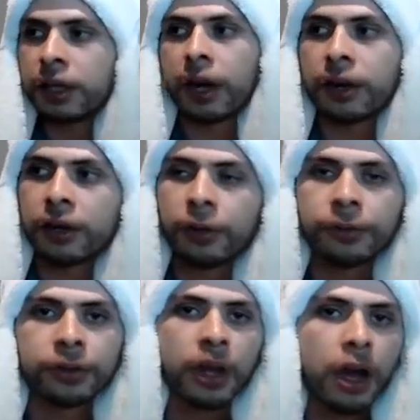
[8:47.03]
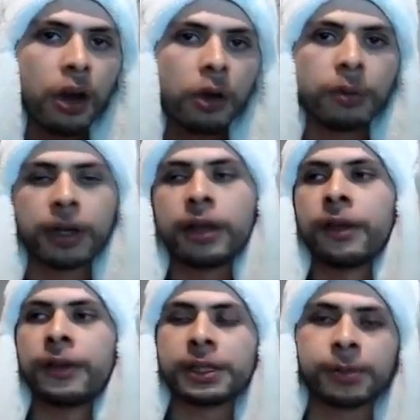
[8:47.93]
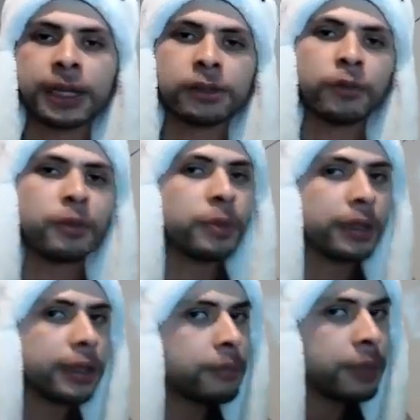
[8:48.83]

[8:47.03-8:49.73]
I don't know if you know, but Facebook has over 1 billion